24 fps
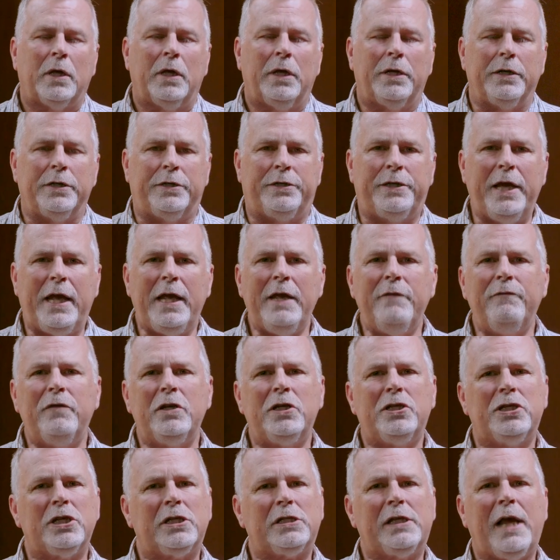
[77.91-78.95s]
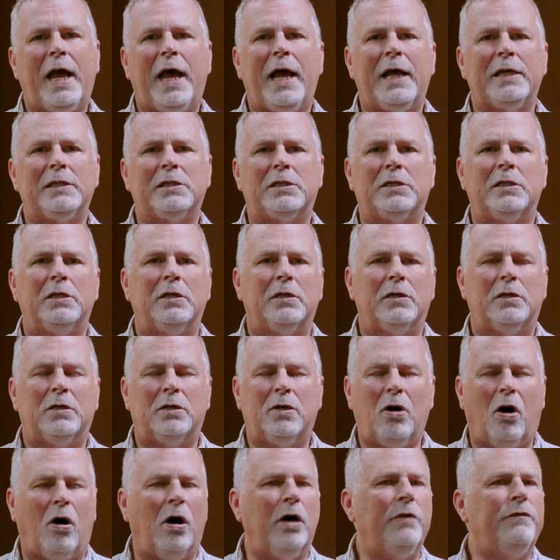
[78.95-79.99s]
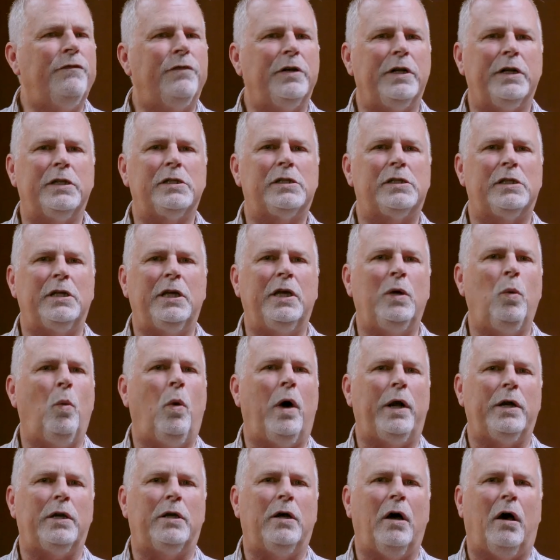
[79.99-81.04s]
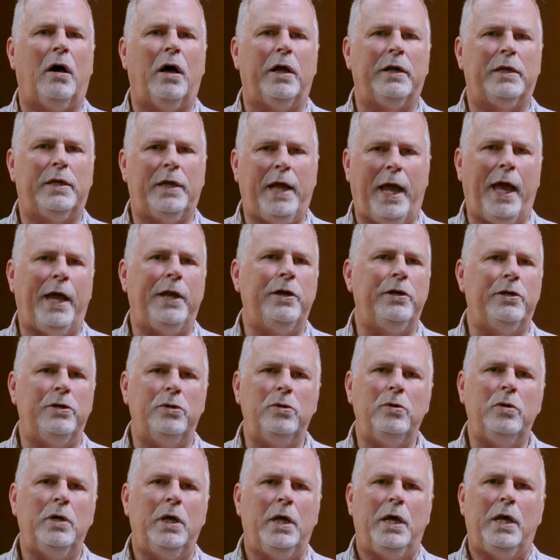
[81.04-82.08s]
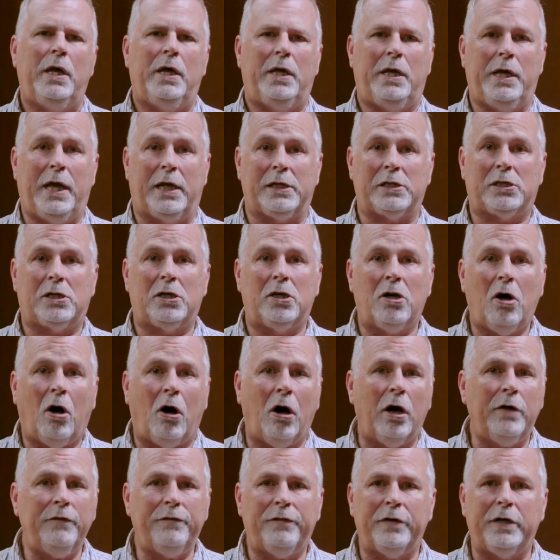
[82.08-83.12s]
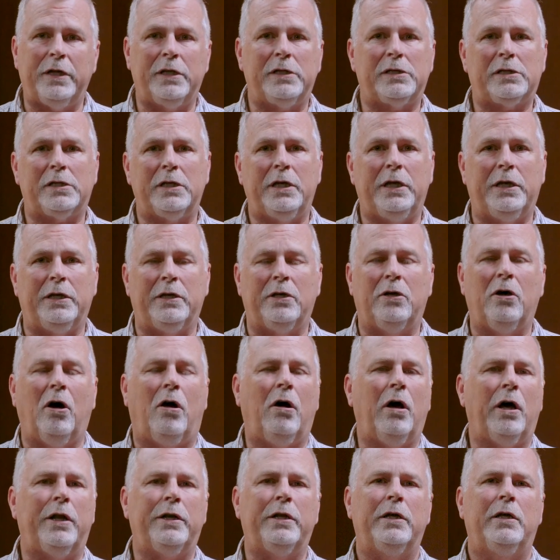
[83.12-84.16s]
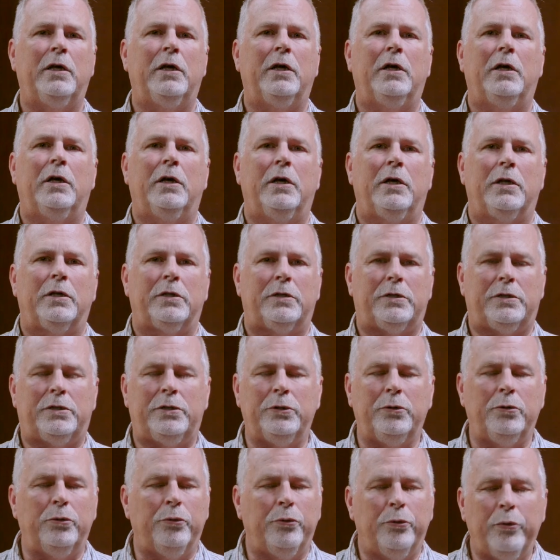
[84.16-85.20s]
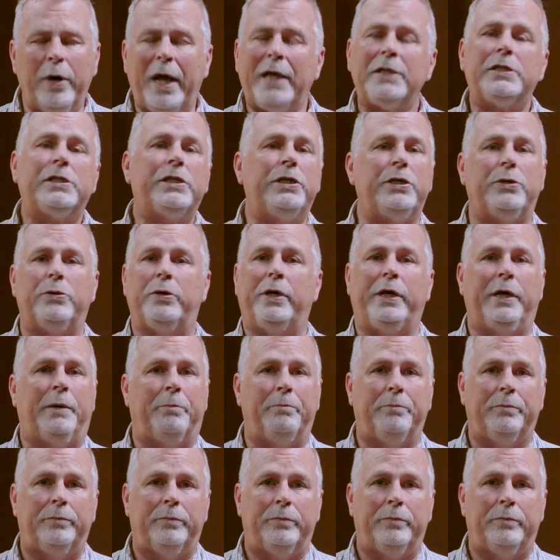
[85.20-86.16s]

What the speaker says: David just has confidence in what God can do. He has confidence in God to rescue him.